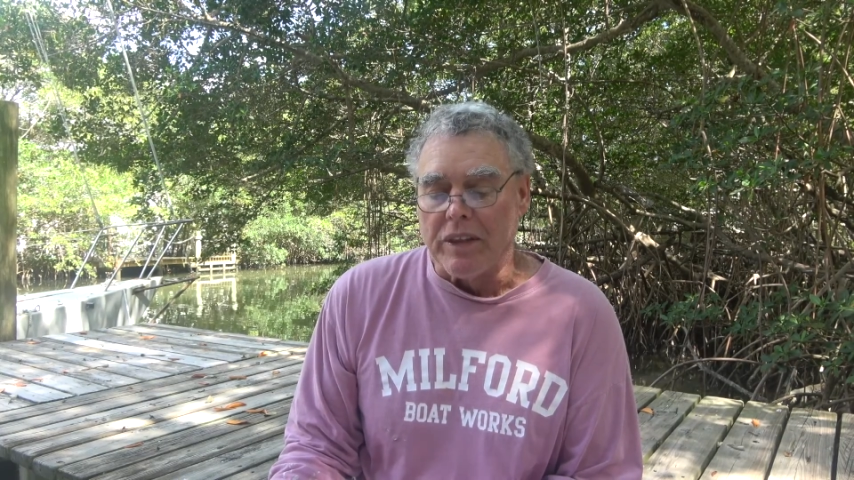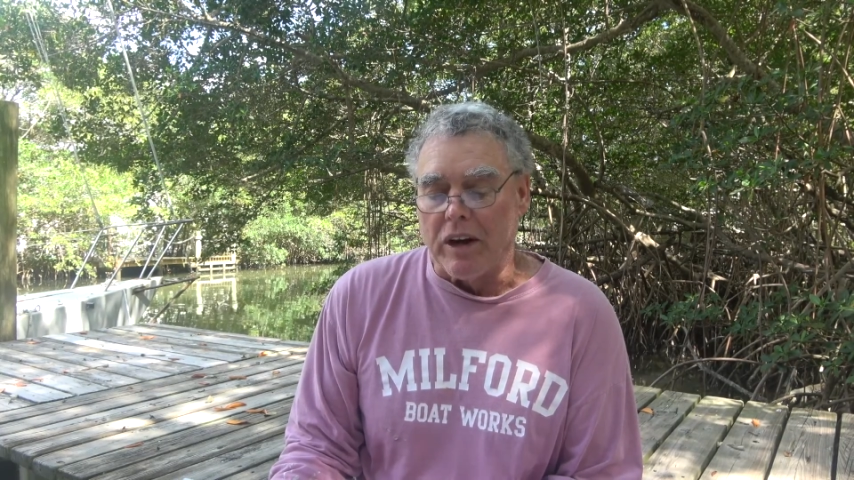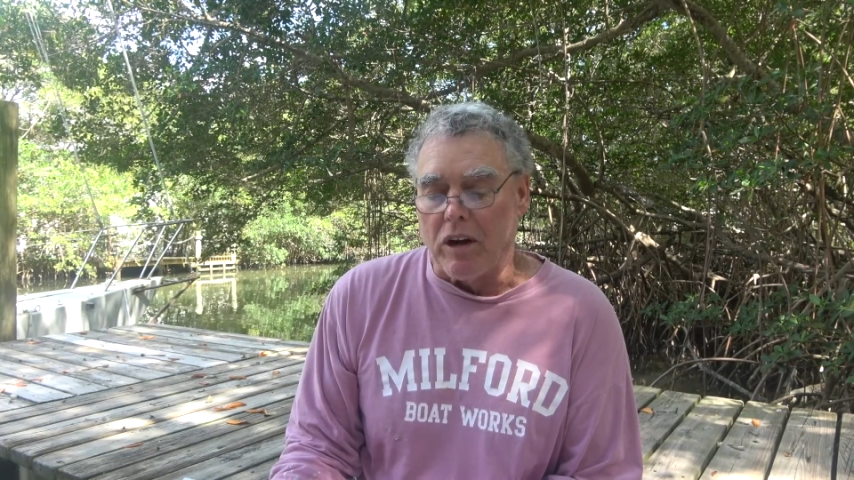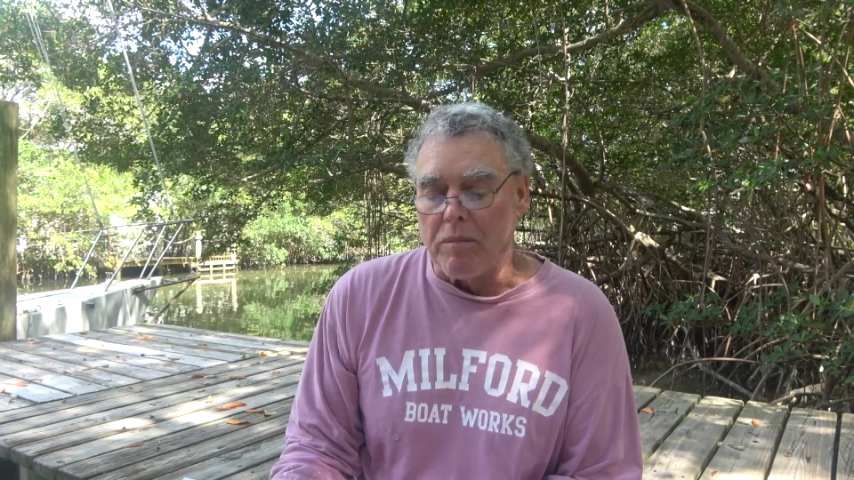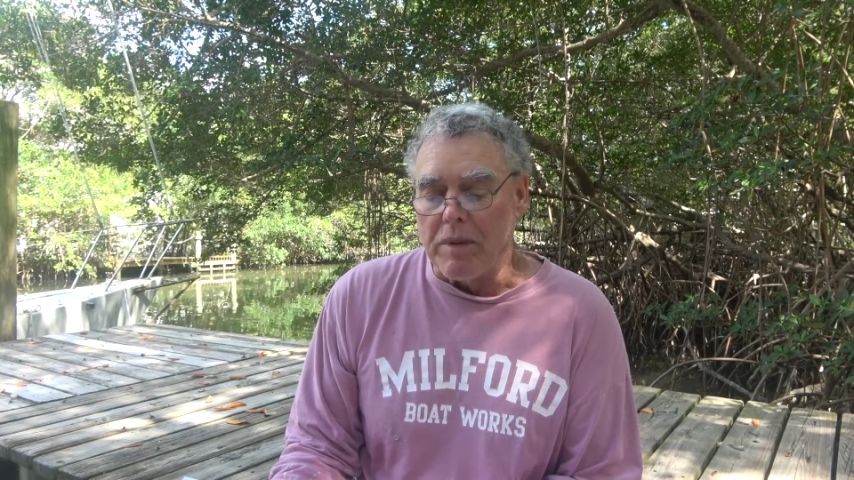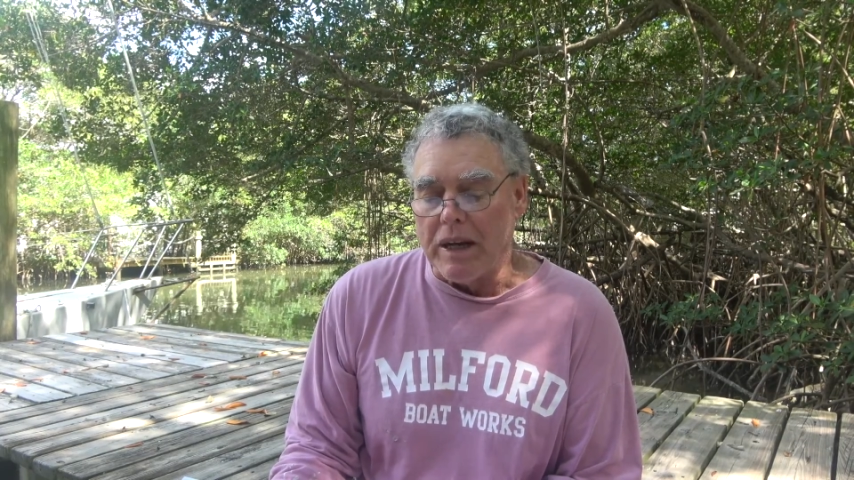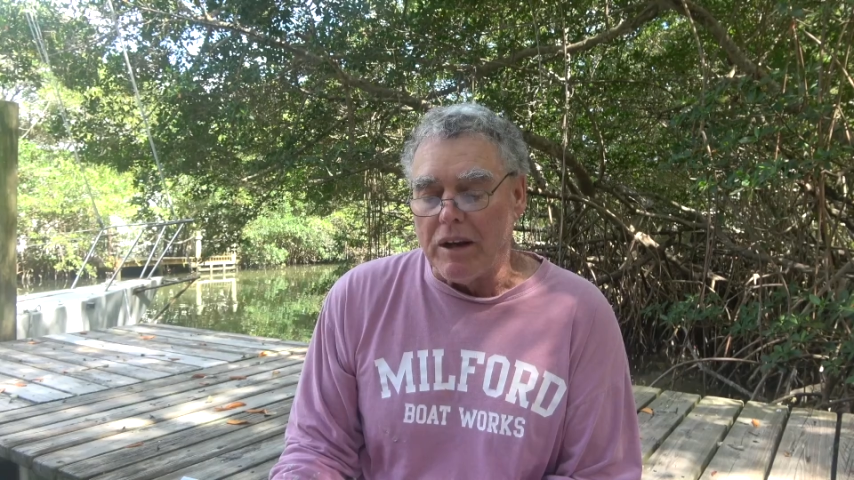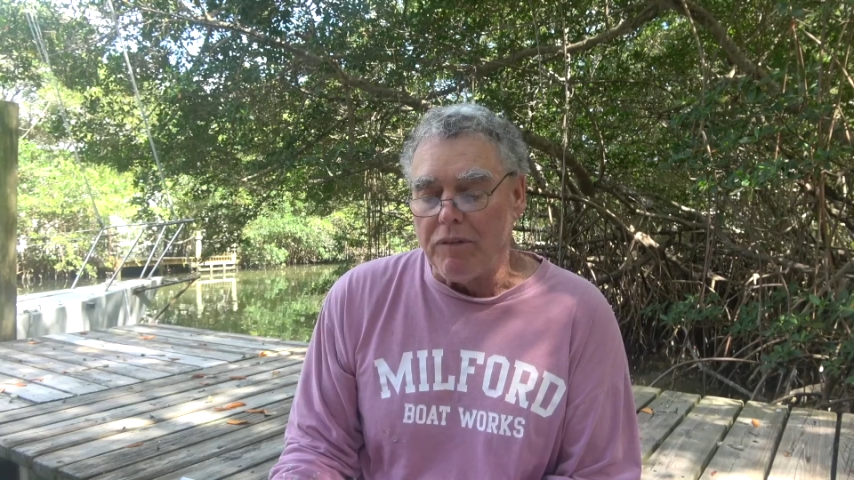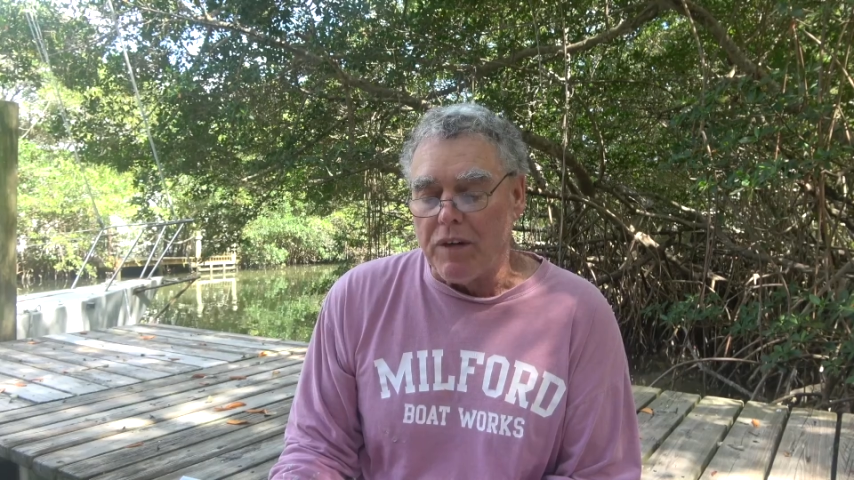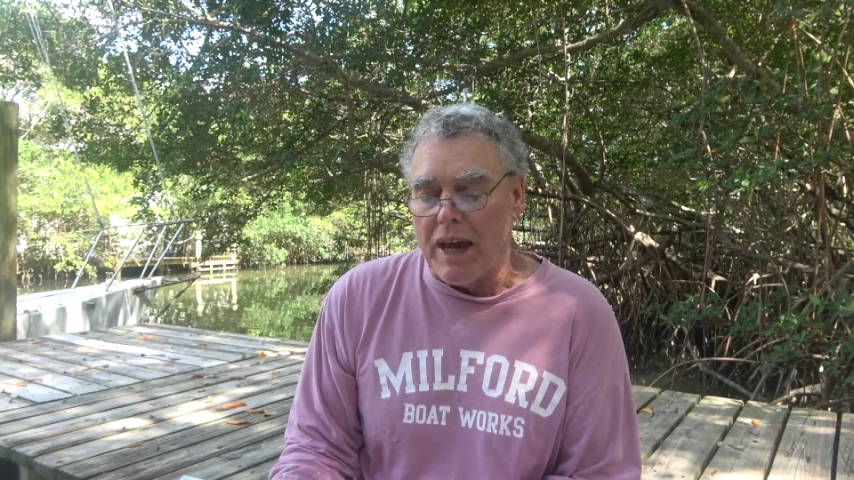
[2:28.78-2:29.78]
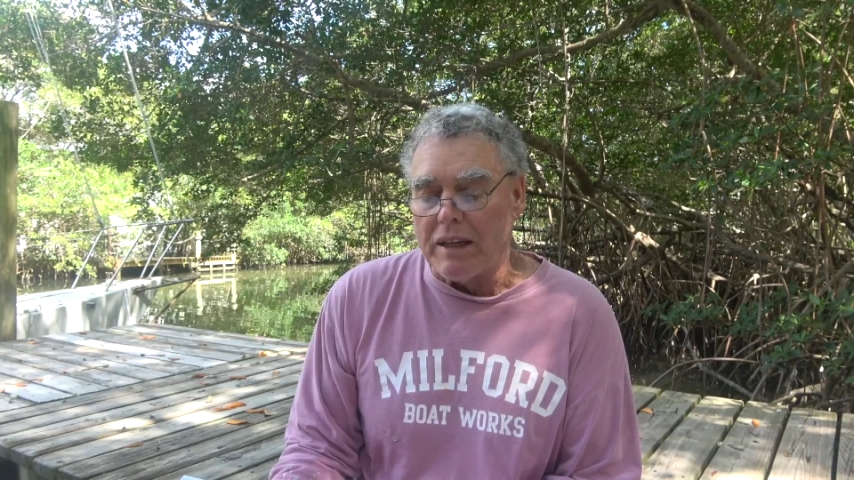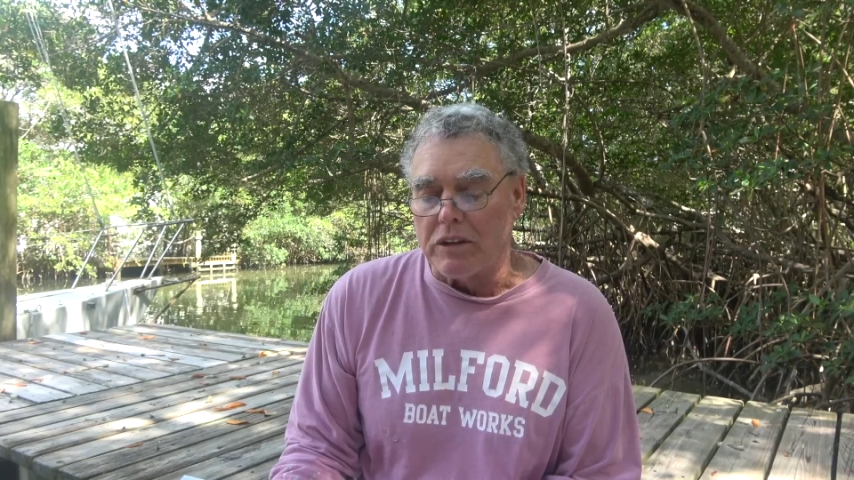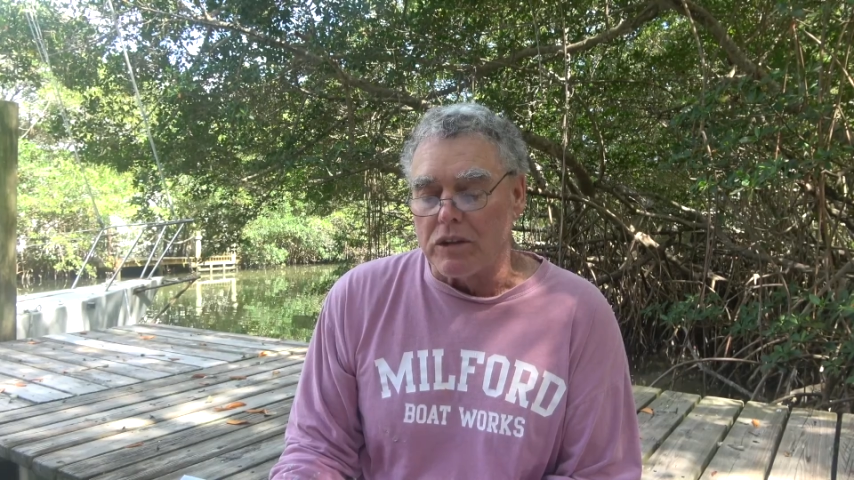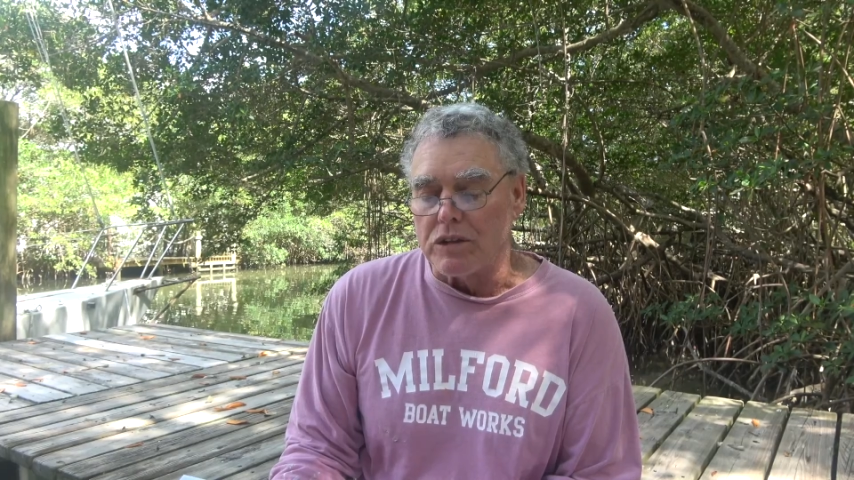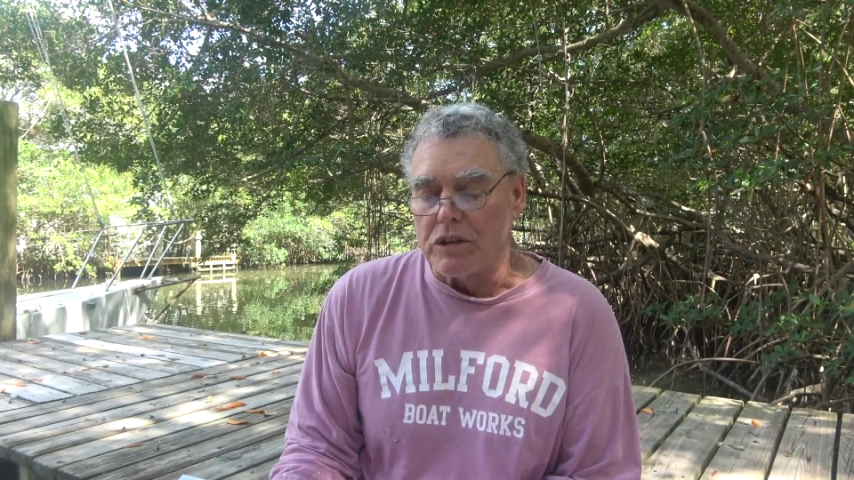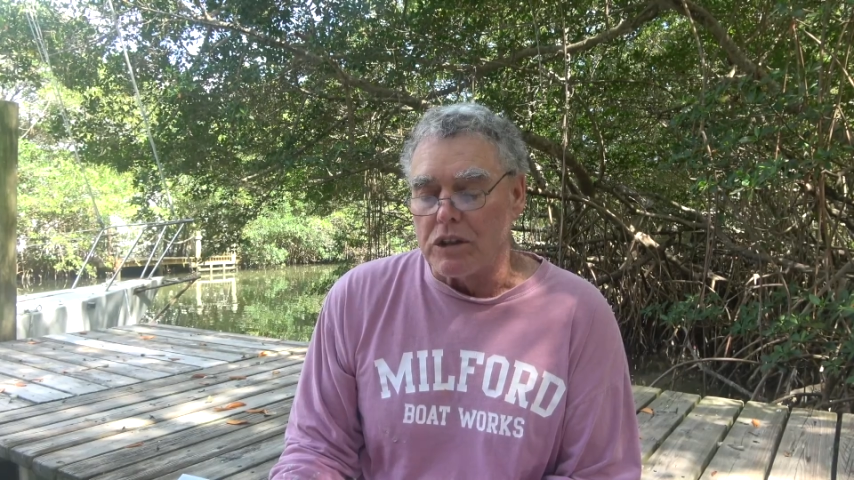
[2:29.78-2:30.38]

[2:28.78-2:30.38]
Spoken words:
There are many factors